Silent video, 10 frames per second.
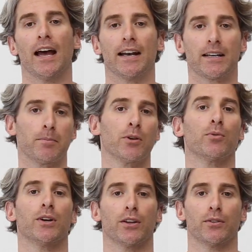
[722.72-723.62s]
and can be
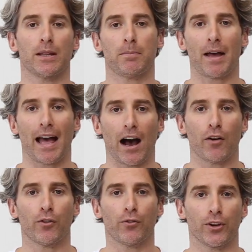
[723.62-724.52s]
really, really
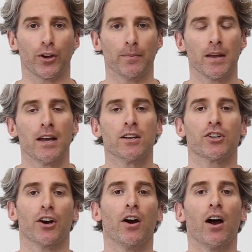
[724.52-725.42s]
powerful for you.
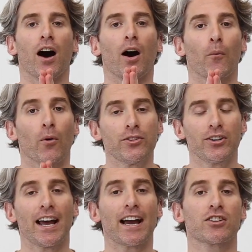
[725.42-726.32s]
So I want
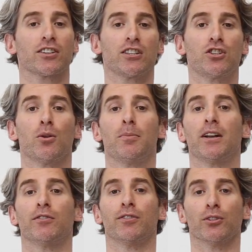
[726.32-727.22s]
you to actually do a
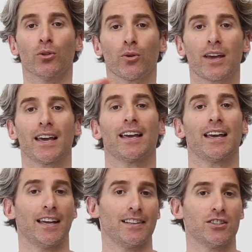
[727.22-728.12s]
bit of
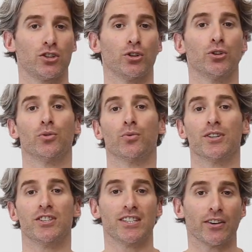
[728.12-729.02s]
looking into
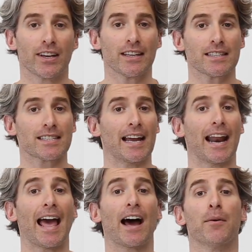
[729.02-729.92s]
resilience and
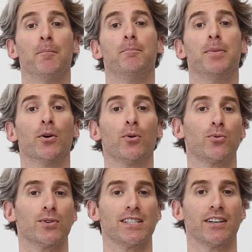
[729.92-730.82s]
how to
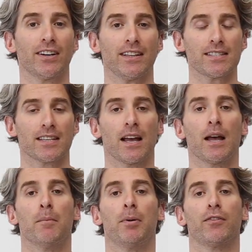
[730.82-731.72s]
build resilience.
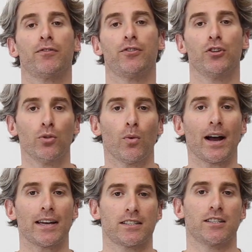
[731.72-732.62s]
But a few
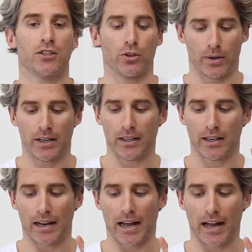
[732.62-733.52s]
ways to do
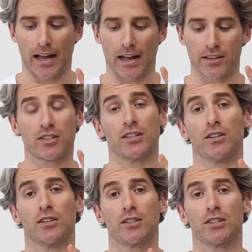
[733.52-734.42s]
it are
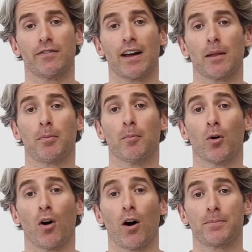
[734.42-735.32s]
to develop a
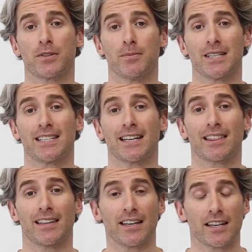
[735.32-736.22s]
more
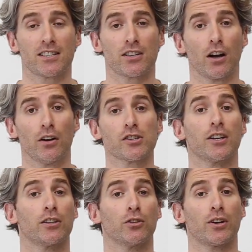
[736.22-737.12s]
optimistic thinking style, so
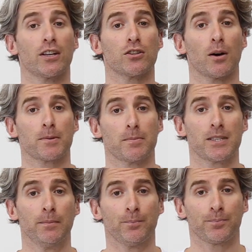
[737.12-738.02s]
you can look into
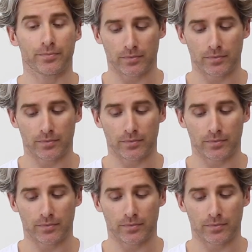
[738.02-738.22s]
optimism.